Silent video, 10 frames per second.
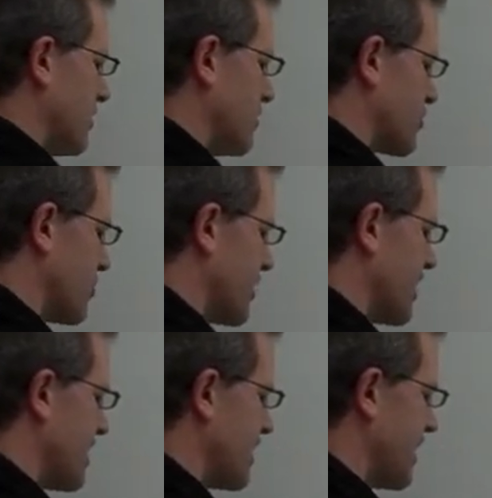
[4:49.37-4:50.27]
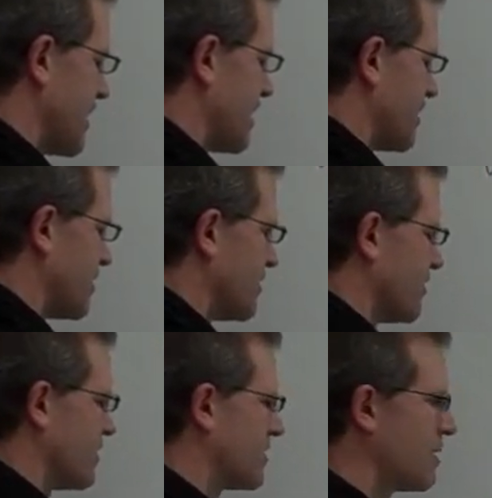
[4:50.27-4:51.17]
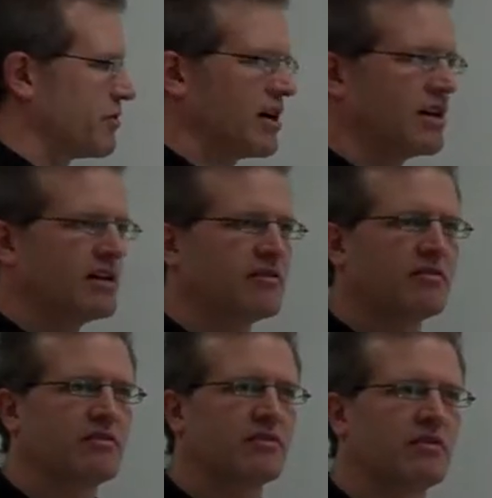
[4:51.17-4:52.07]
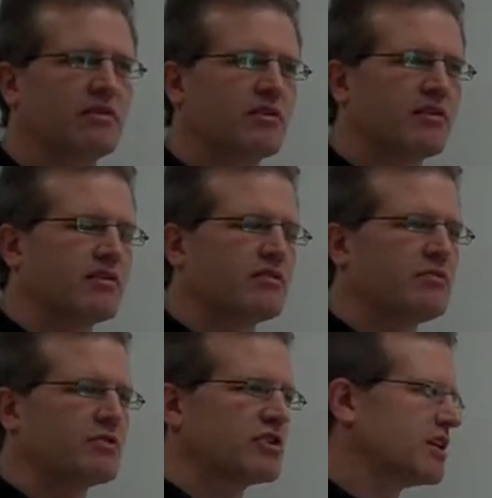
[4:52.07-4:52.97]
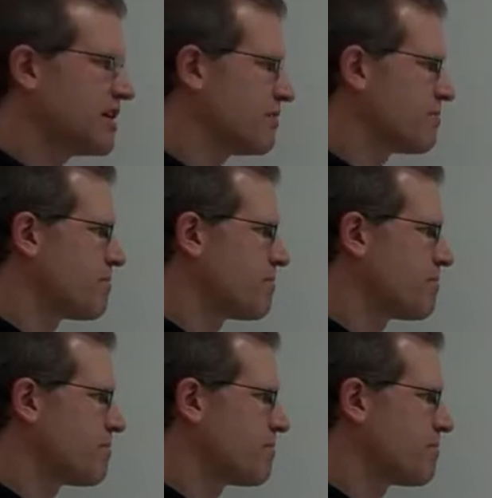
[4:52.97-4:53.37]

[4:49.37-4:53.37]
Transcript: Let's go ahead and type that in, see what you get.